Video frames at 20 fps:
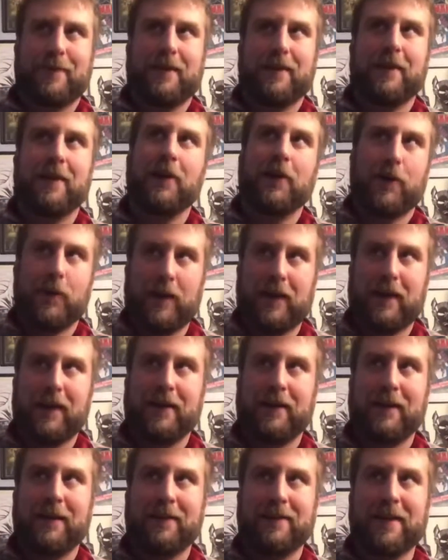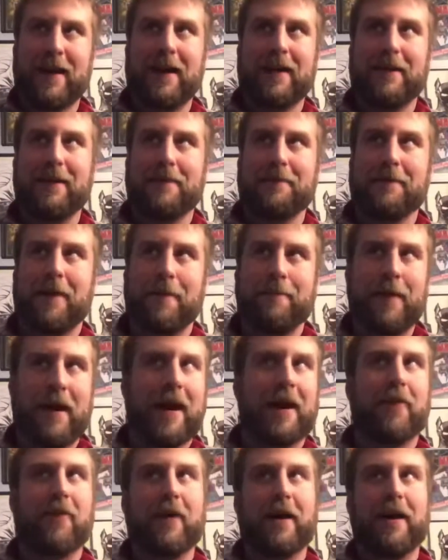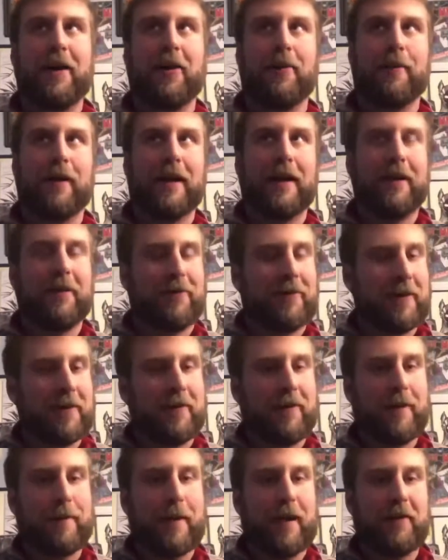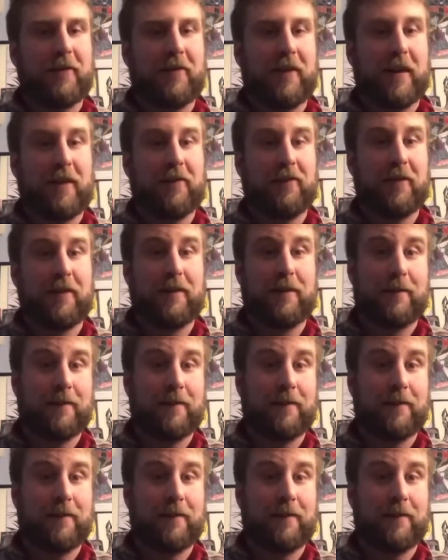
He's not a bad writer by any stretch of the imagination.